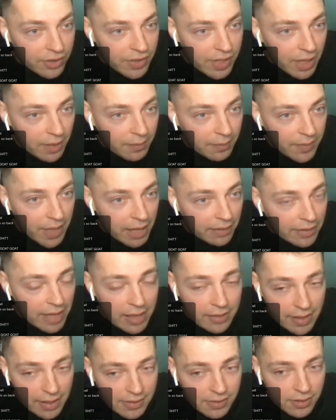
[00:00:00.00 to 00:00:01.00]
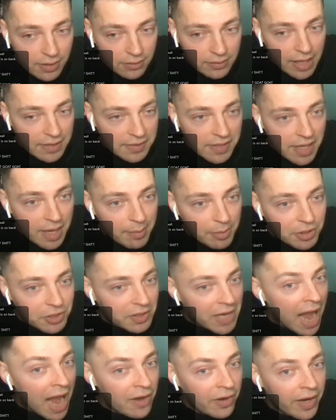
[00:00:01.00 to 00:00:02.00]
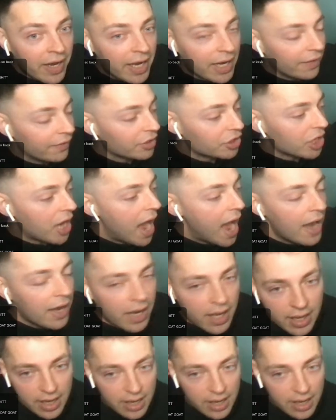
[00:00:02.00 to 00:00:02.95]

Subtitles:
You see him? That's the image of Kyrie hitting the shot.